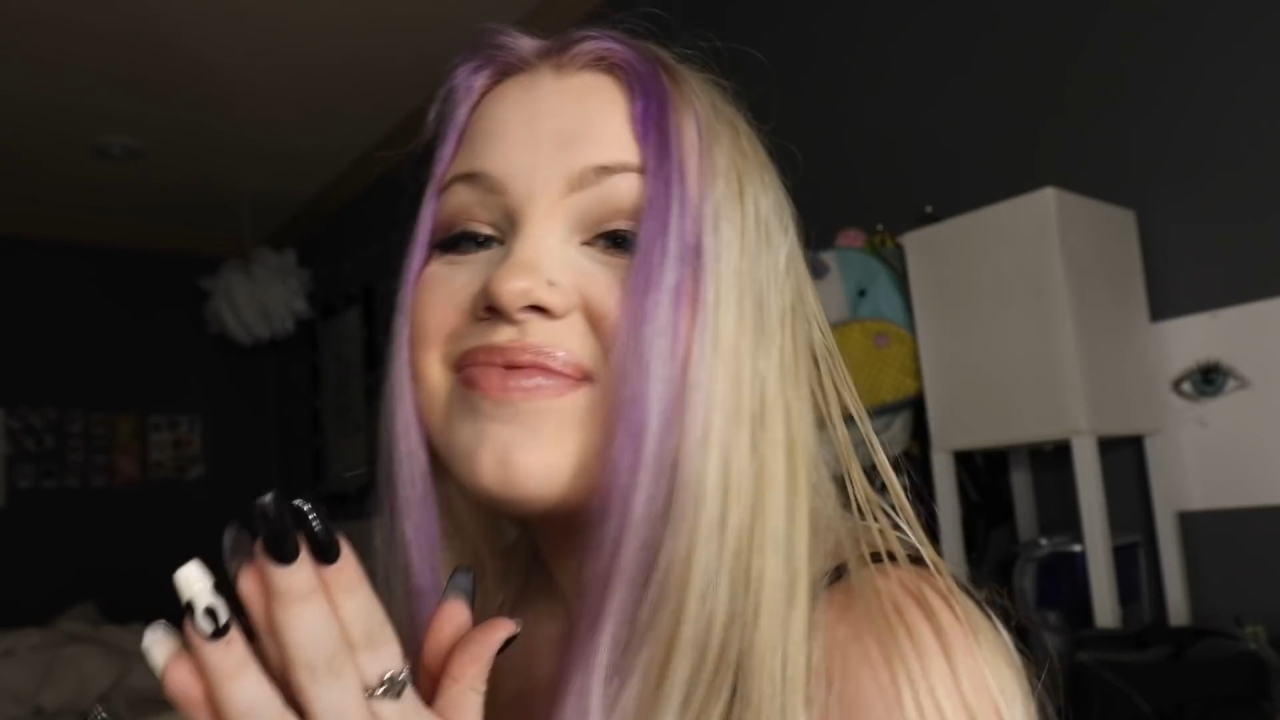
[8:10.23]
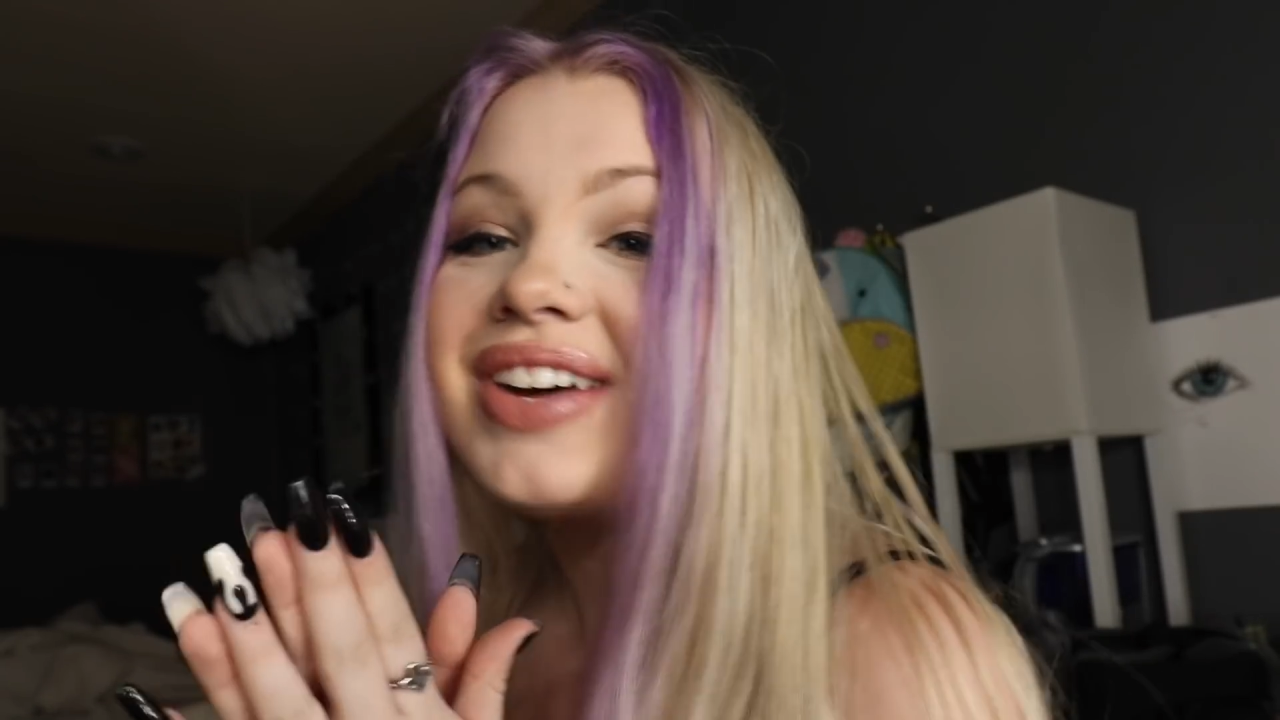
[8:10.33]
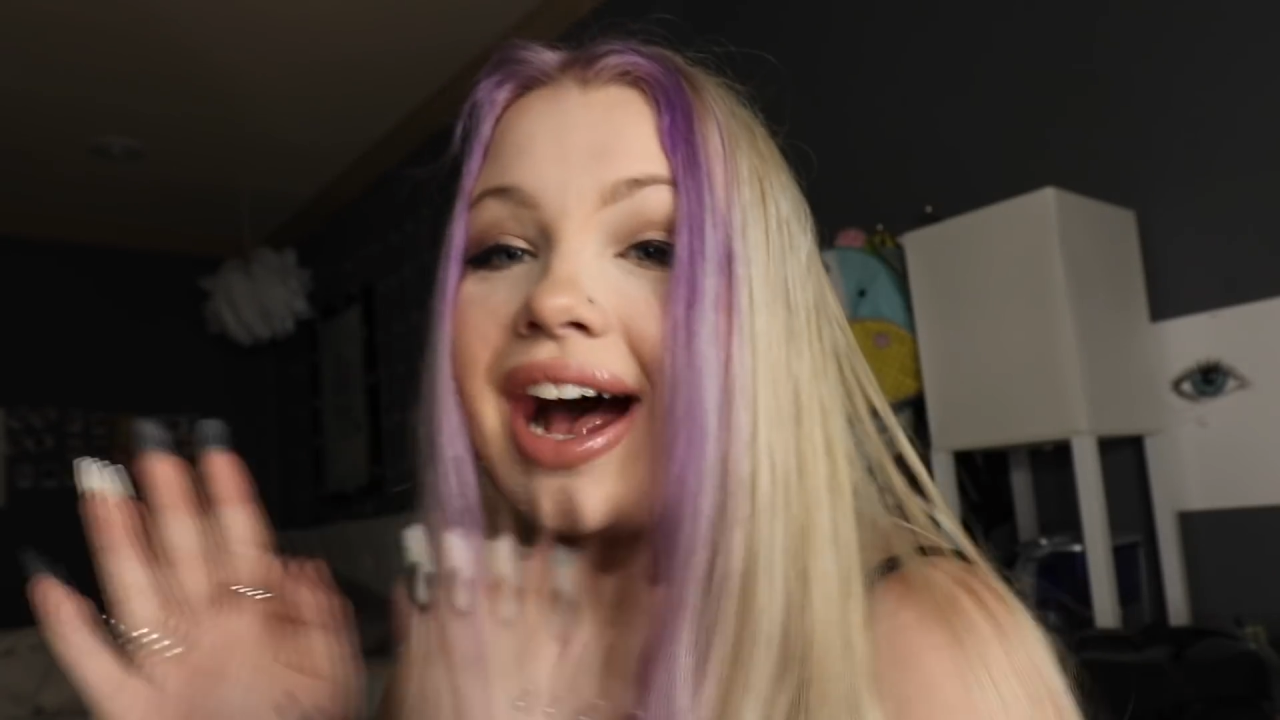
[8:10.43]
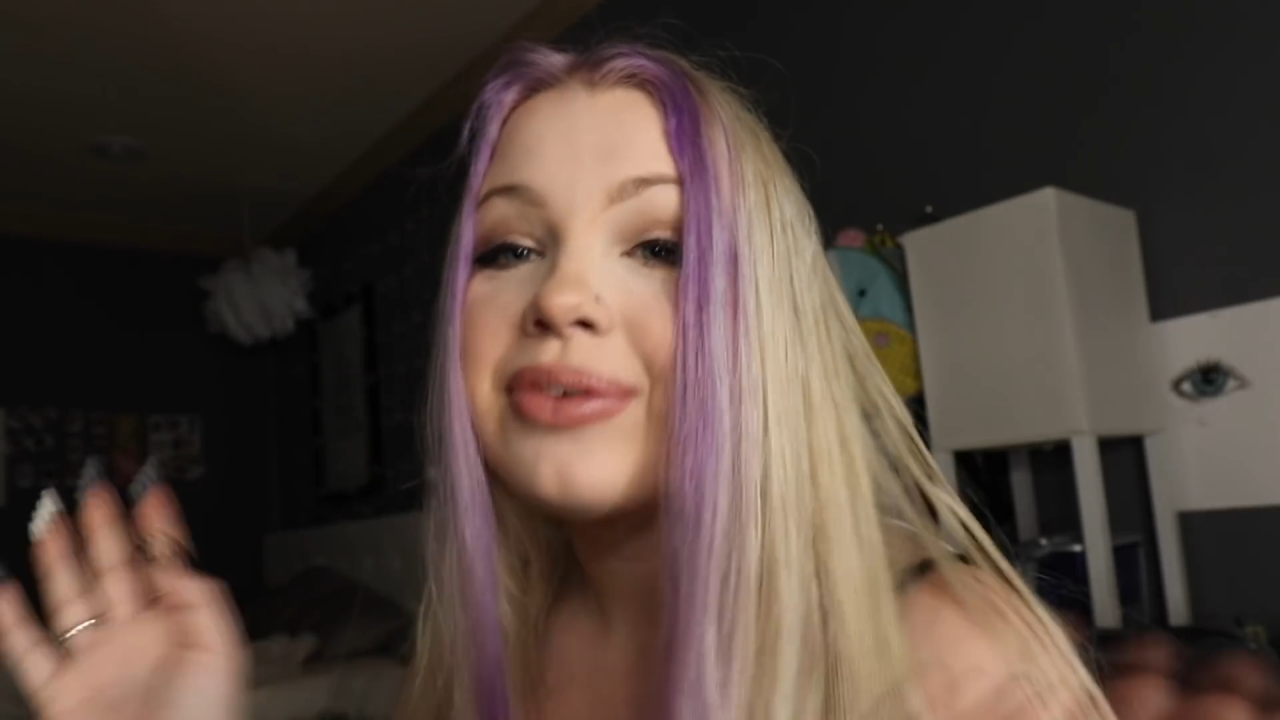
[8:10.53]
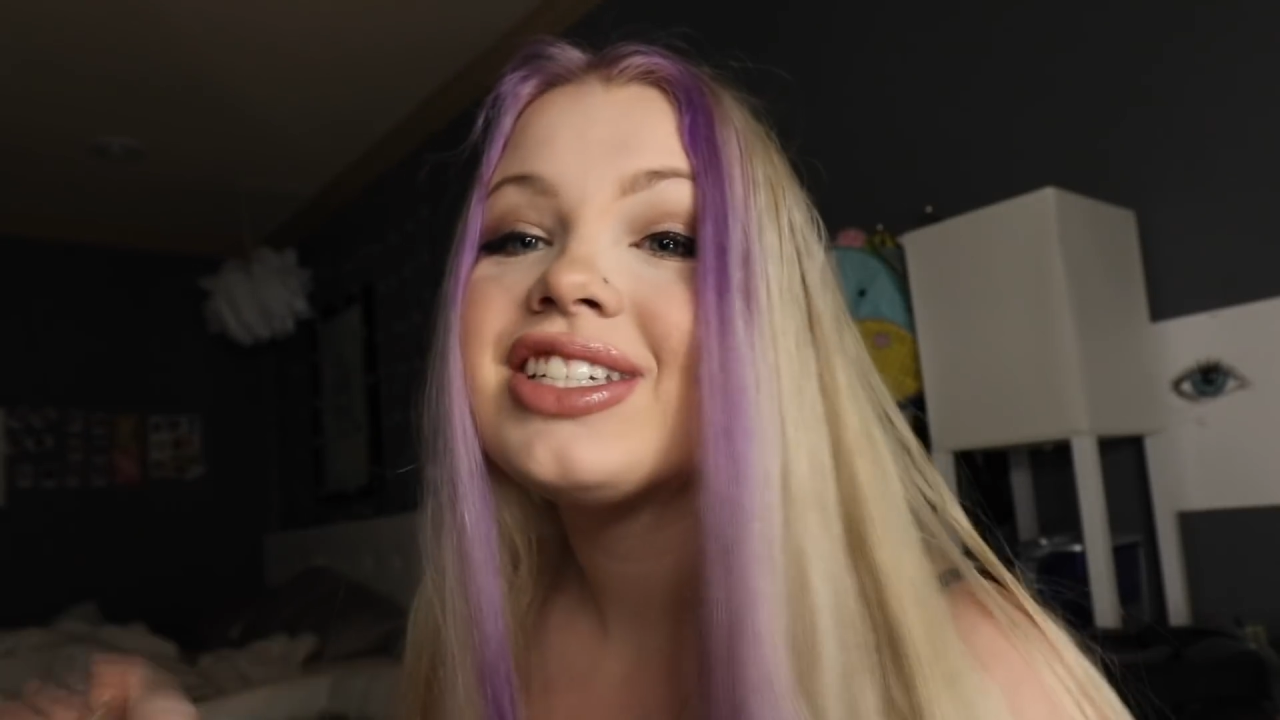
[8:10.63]

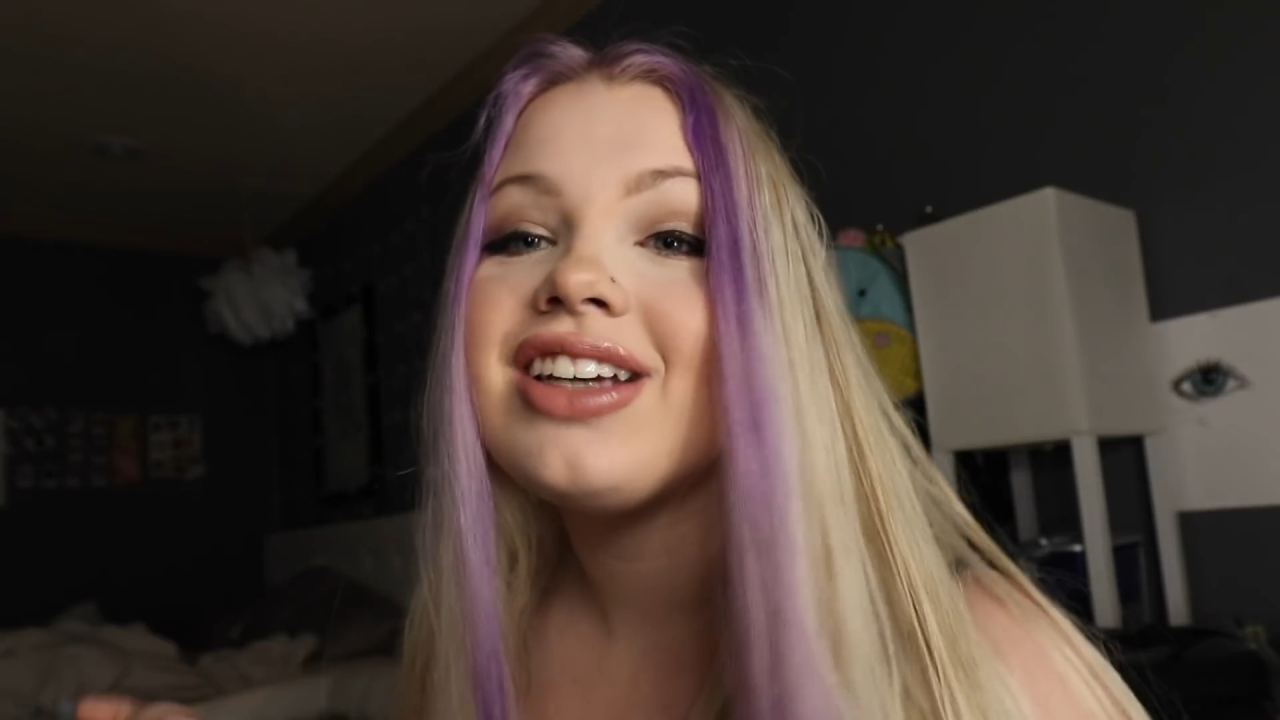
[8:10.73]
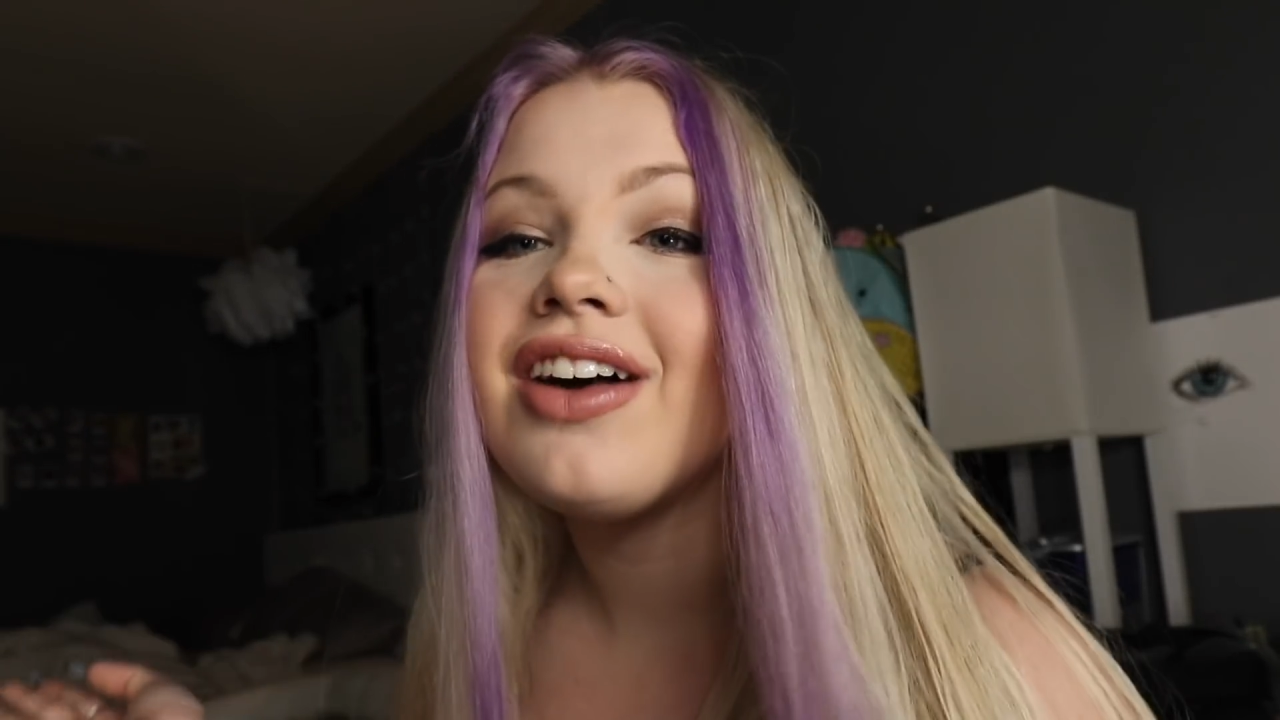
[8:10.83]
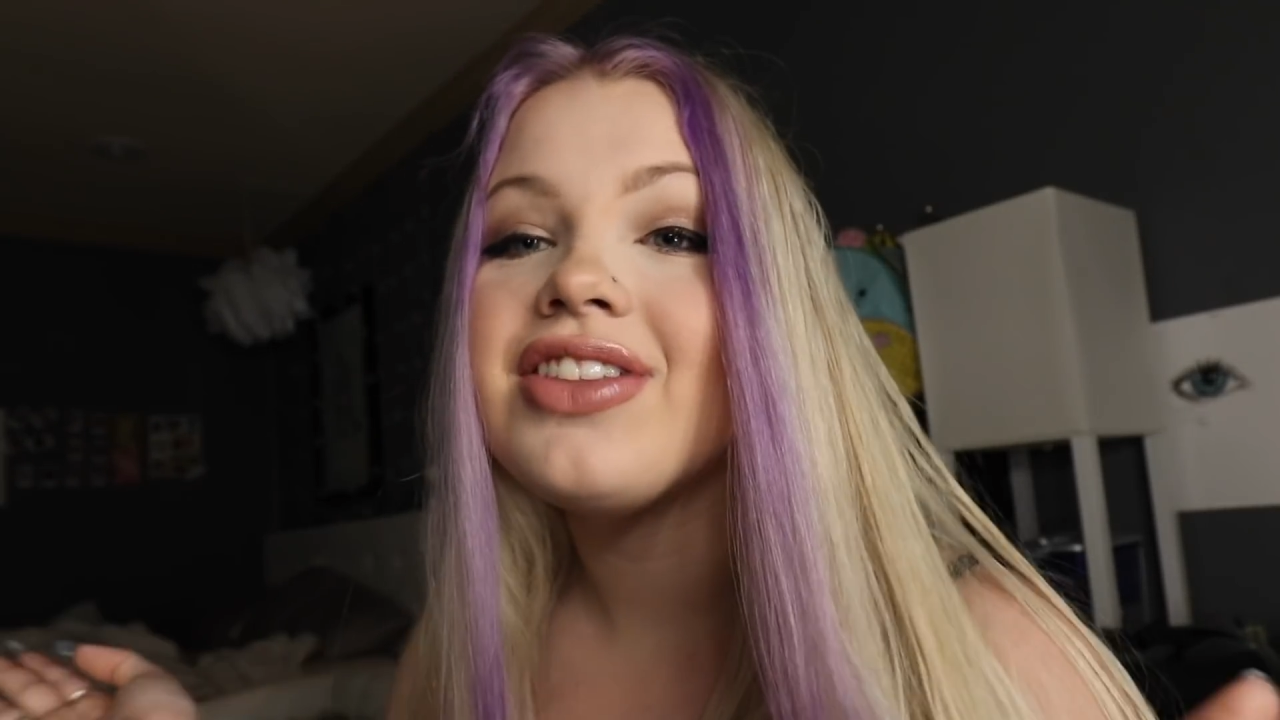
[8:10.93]
But I will see y'all